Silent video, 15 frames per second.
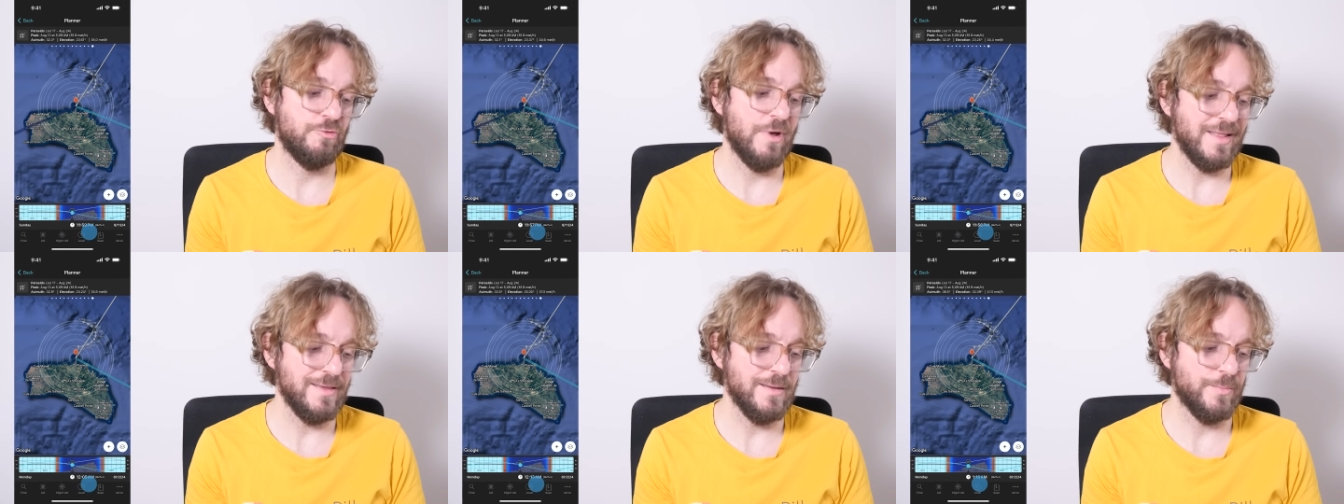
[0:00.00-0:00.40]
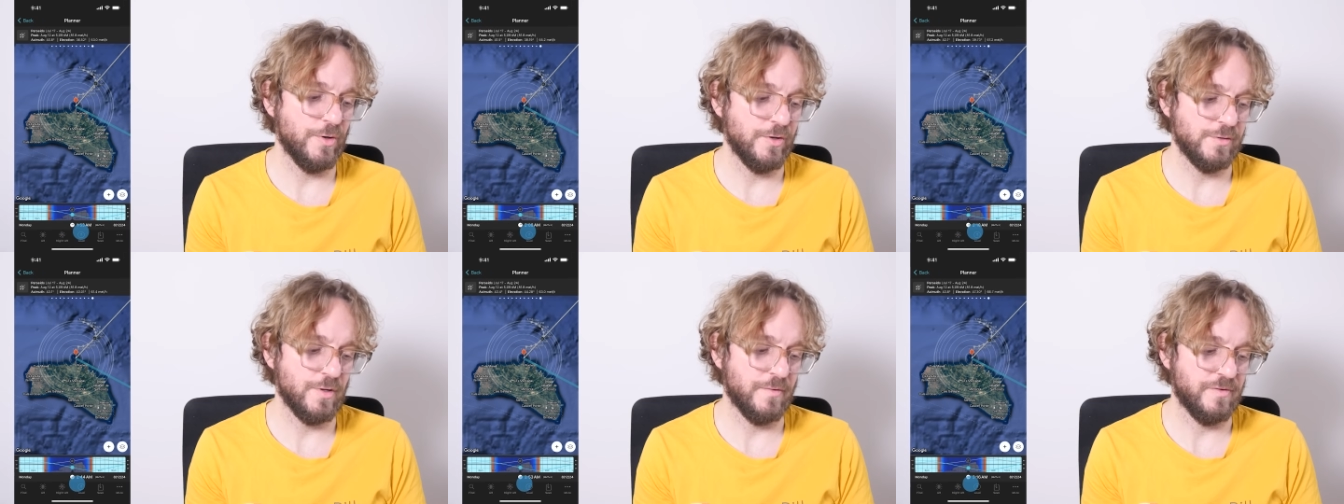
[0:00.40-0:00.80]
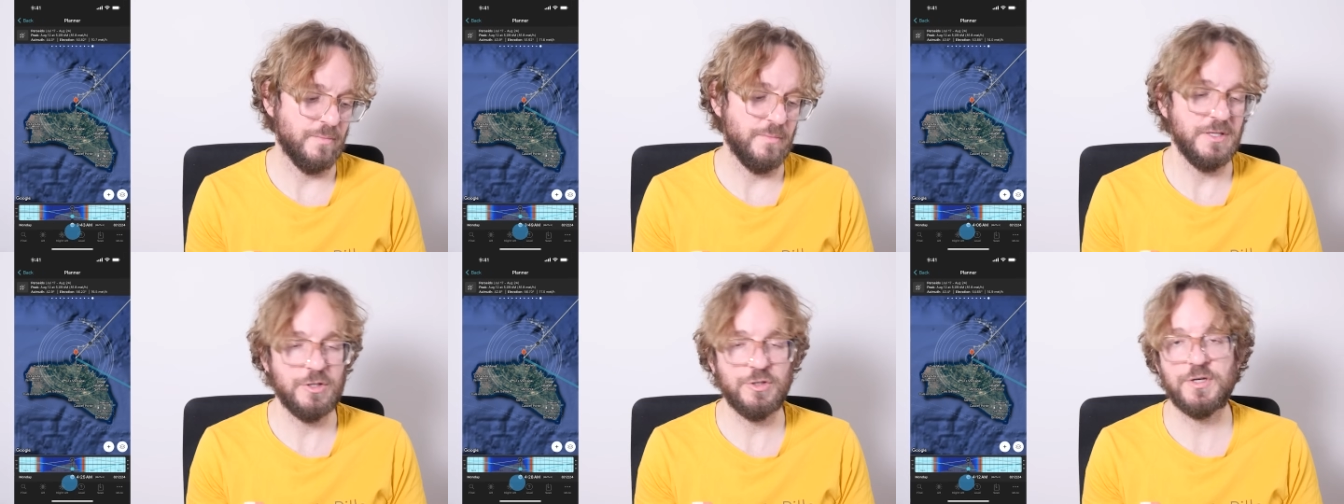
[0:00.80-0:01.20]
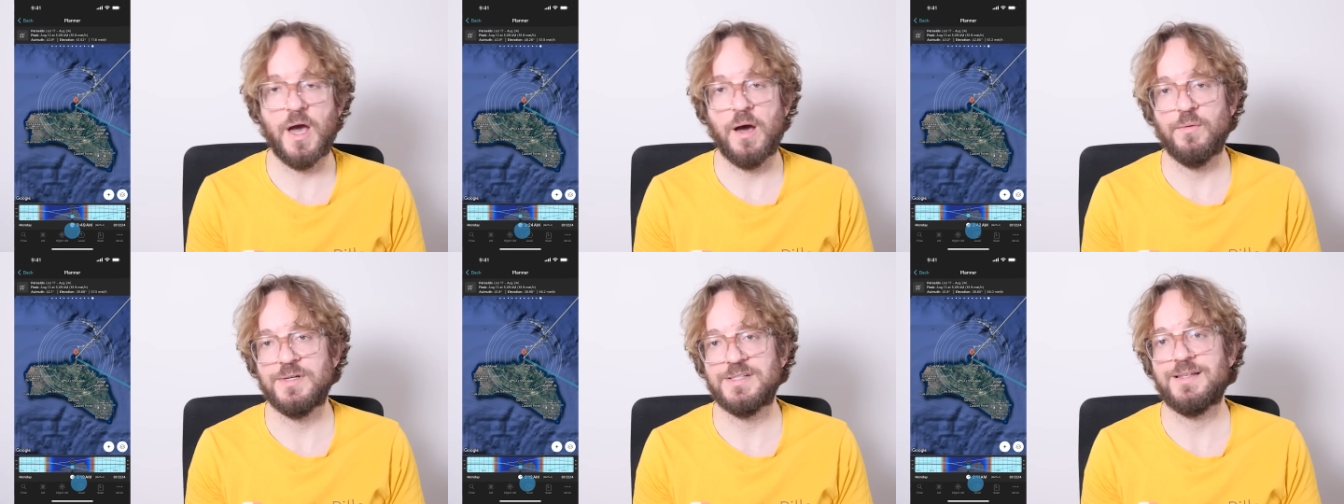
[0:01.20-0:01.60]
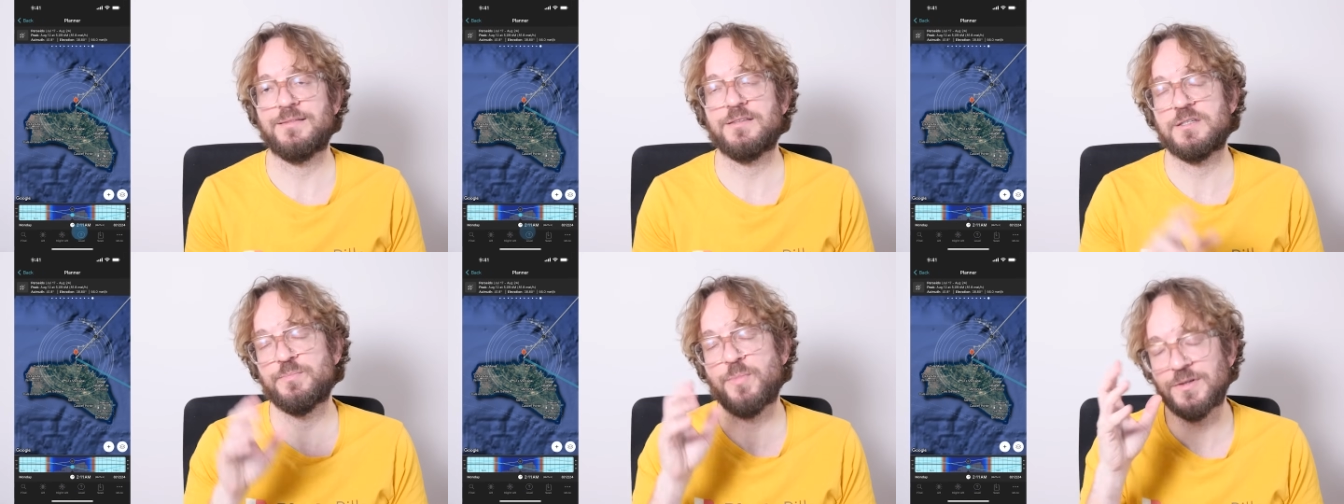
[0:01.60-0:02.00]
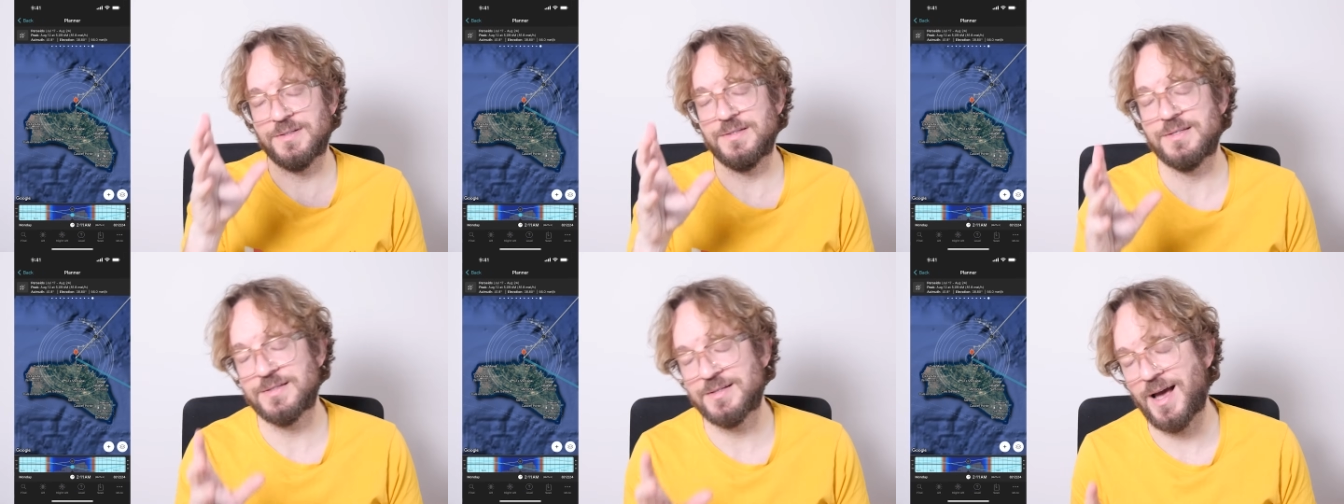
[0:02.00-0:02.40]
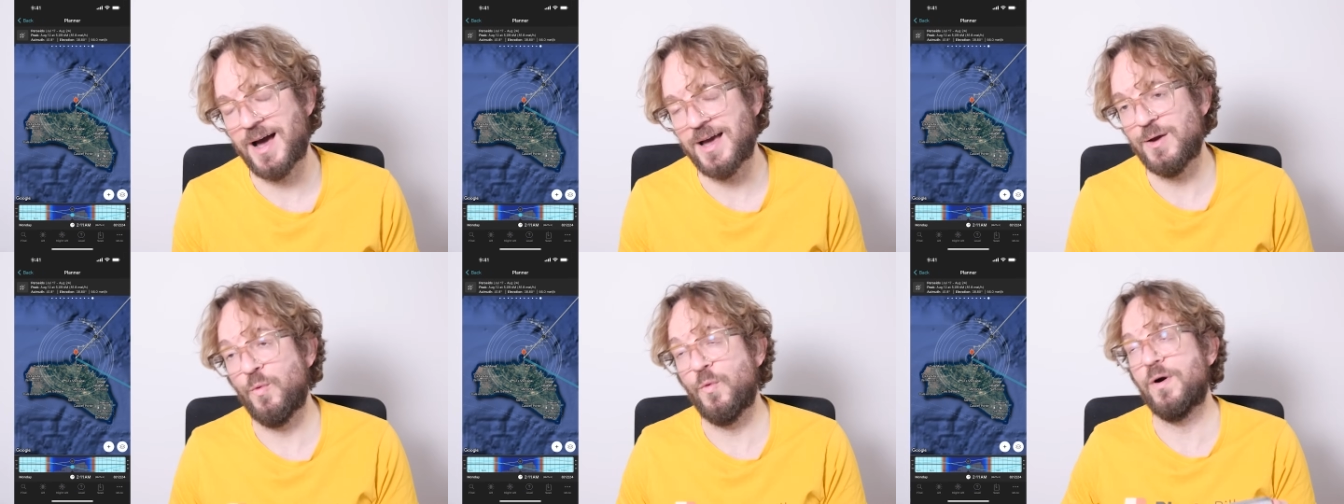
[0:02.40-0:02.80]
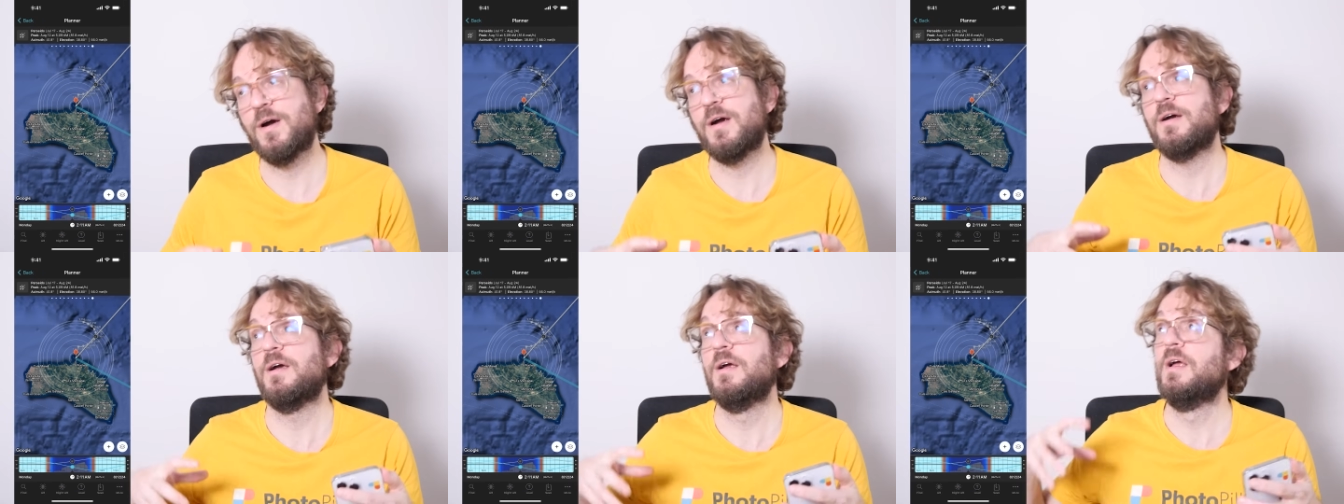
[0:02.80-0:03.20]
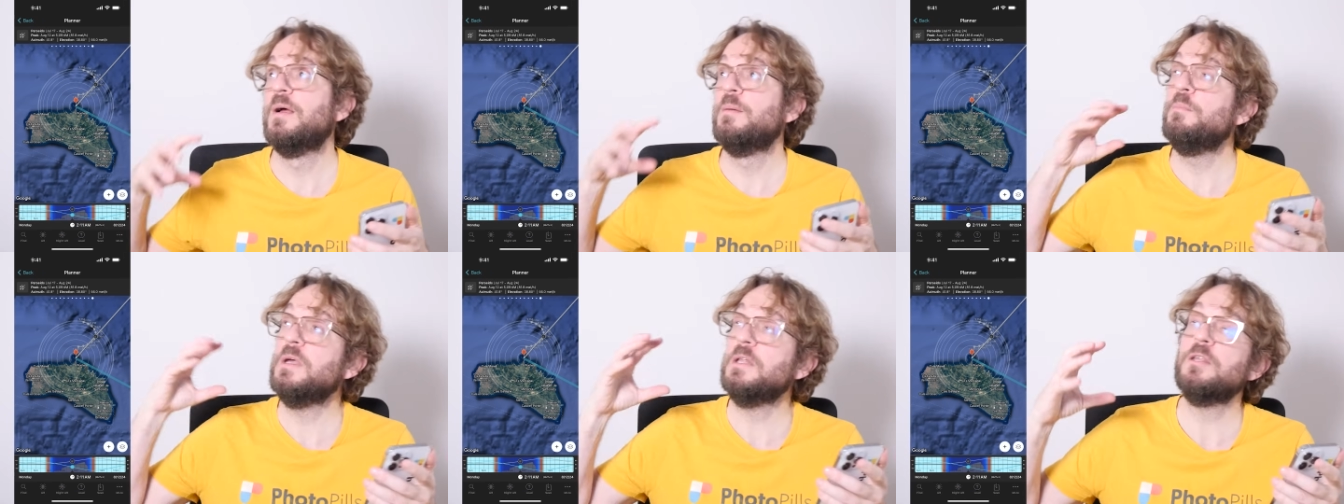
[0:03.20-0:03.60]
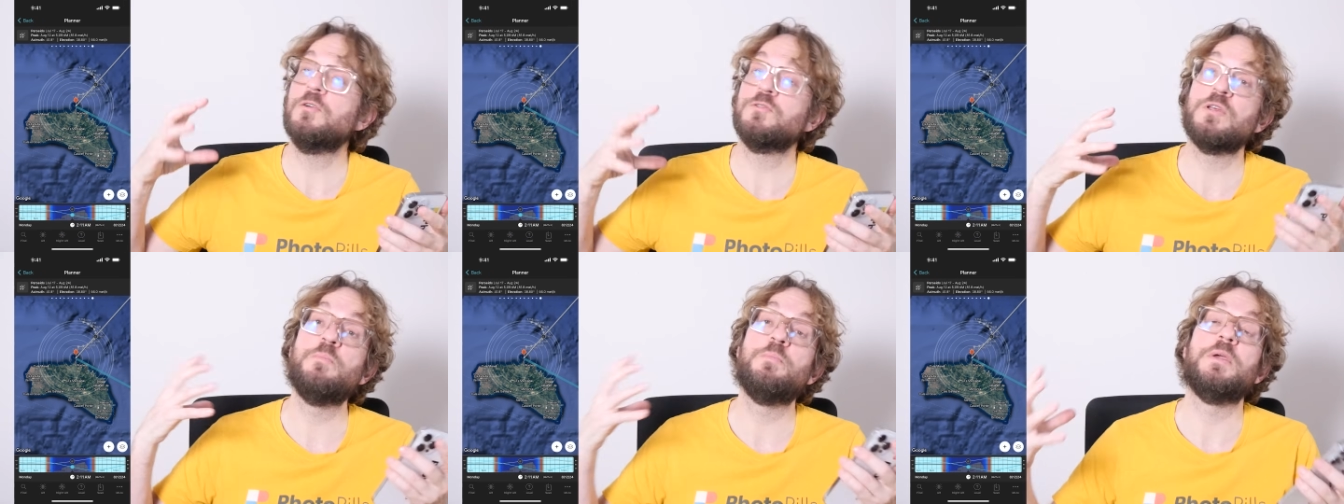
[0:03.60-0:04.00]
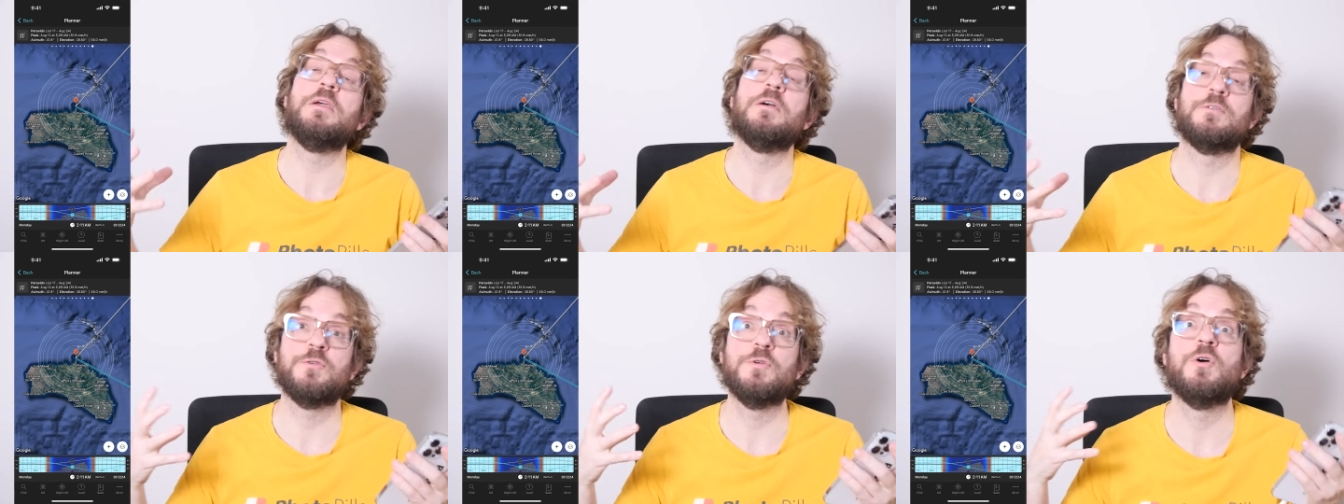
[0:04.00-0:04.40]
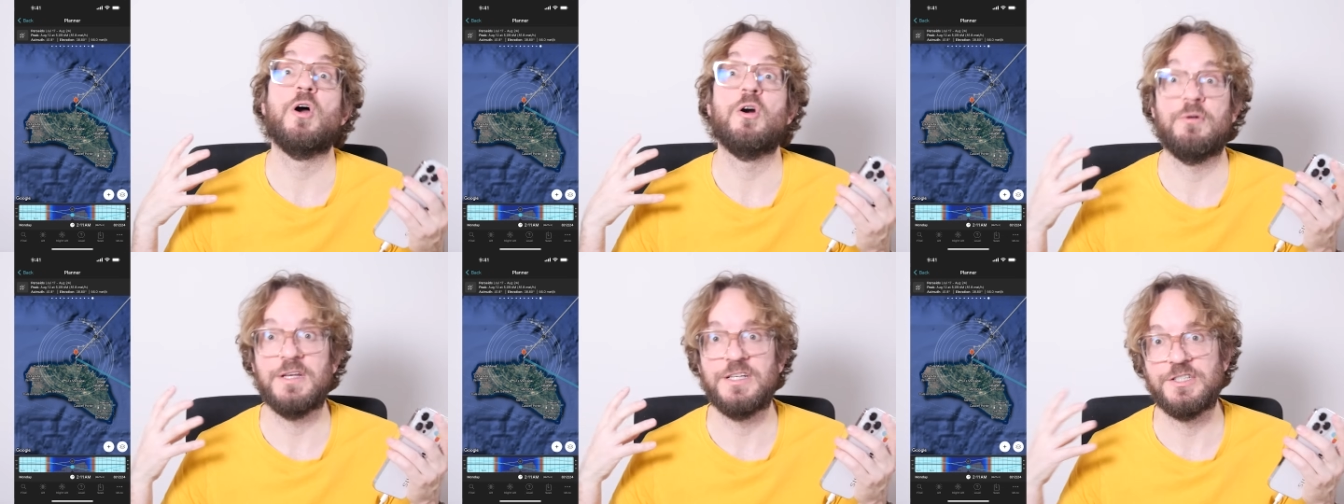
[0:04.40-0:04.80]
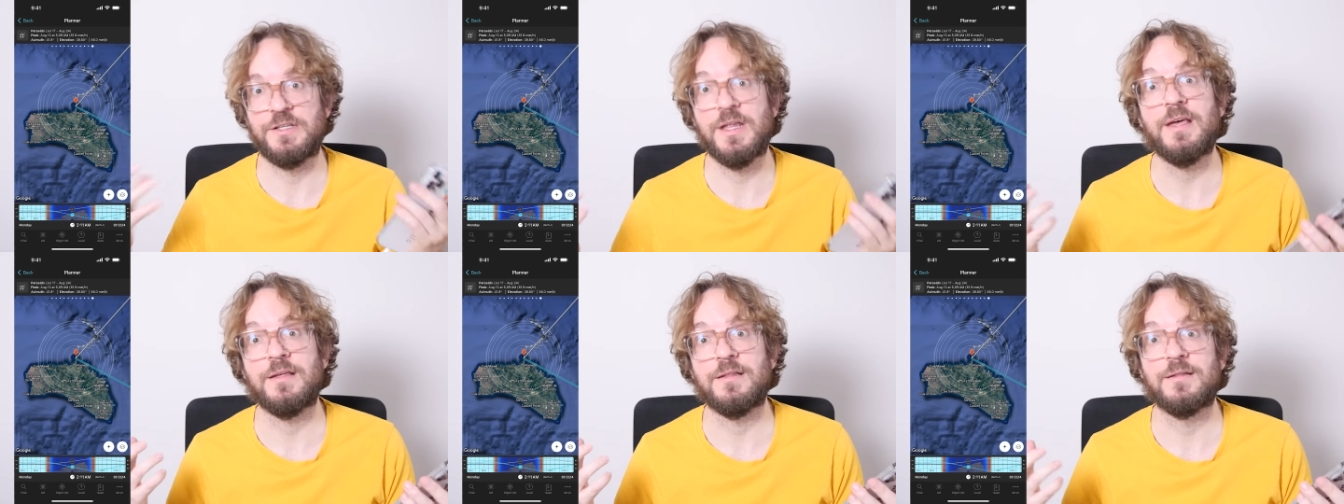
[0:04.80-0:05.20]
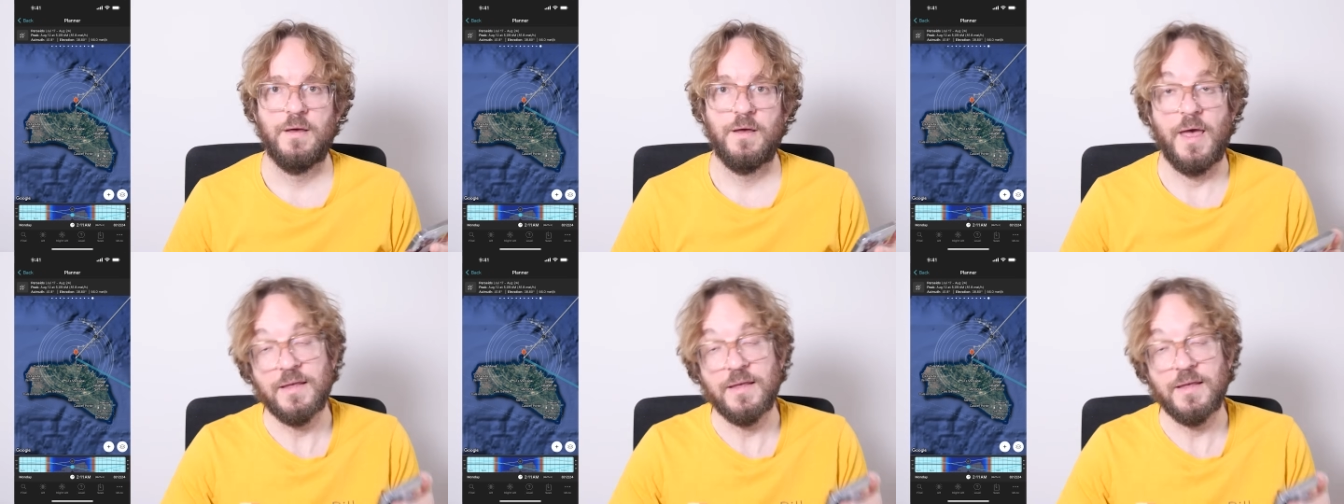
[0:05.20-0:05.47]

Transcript: radiant point of a meteor shower is that spot in the sky where meteors appear to originate.